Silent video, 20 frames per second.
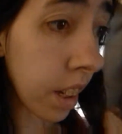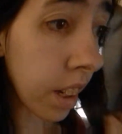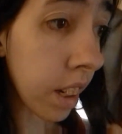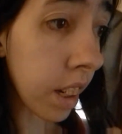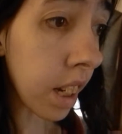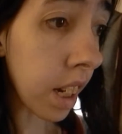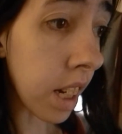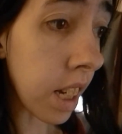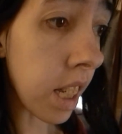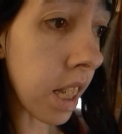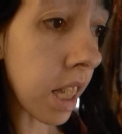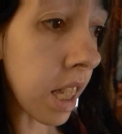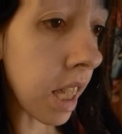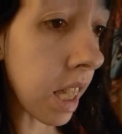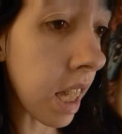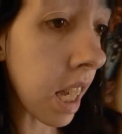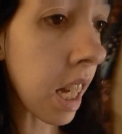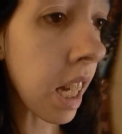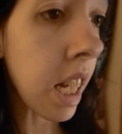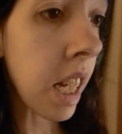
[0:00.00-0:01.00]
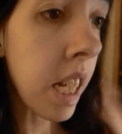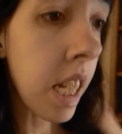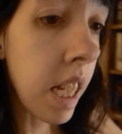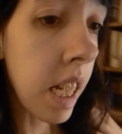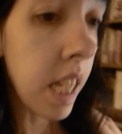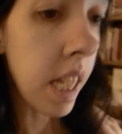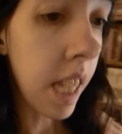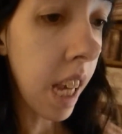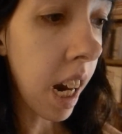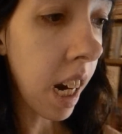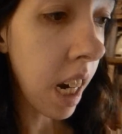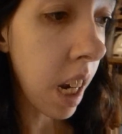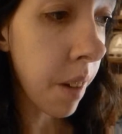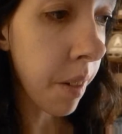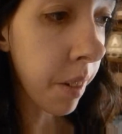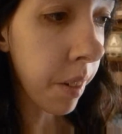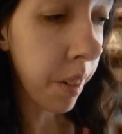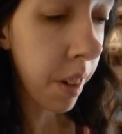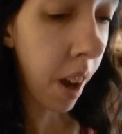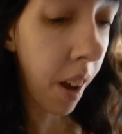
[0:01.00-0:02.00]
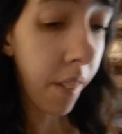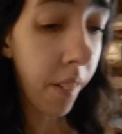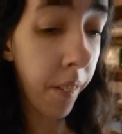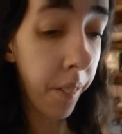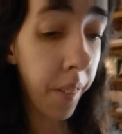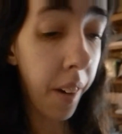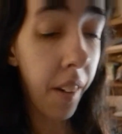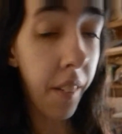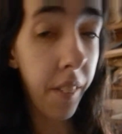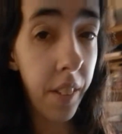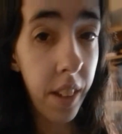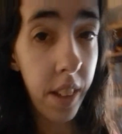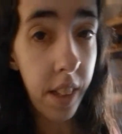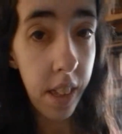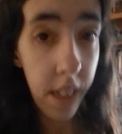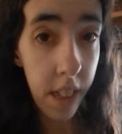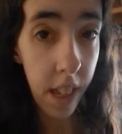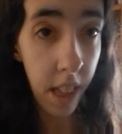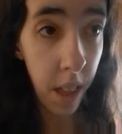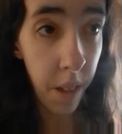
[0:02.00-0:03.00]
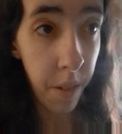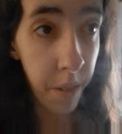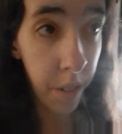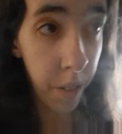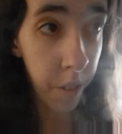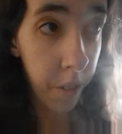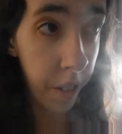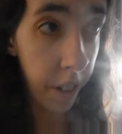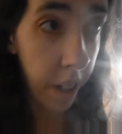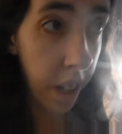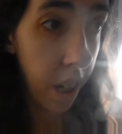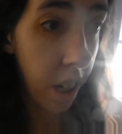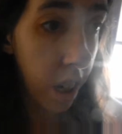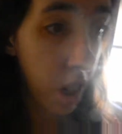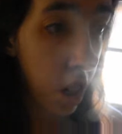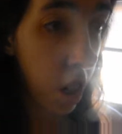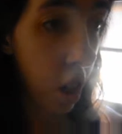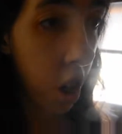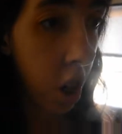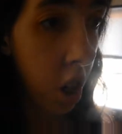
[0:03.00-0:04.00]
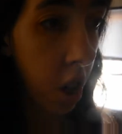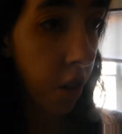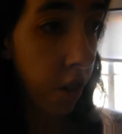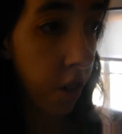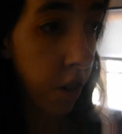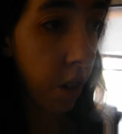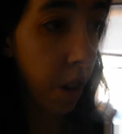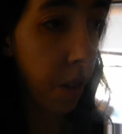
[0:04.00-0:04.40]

Because Saturday we're going out for breakfast and then we're going over to my